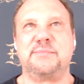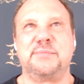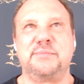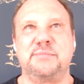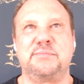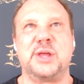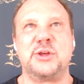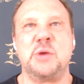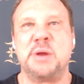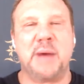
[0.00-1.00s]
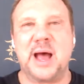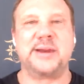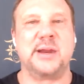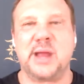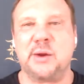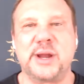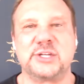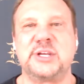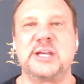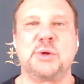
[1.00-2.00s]
the human mind and what it
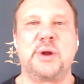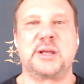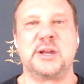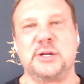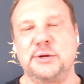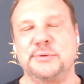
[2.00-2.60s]
sees and what it can do.